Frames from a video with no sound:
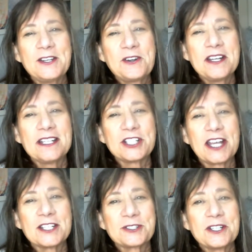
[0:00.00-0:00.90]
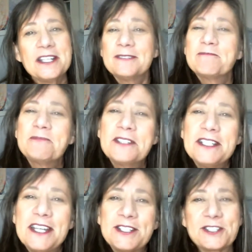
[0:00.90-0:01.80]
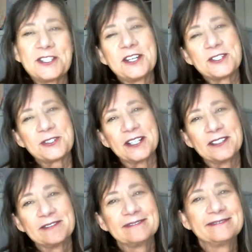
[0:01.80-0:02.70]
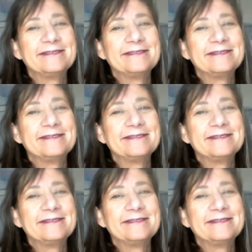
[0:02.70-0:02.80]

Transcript: You don't need a giant tree. You just need a tree.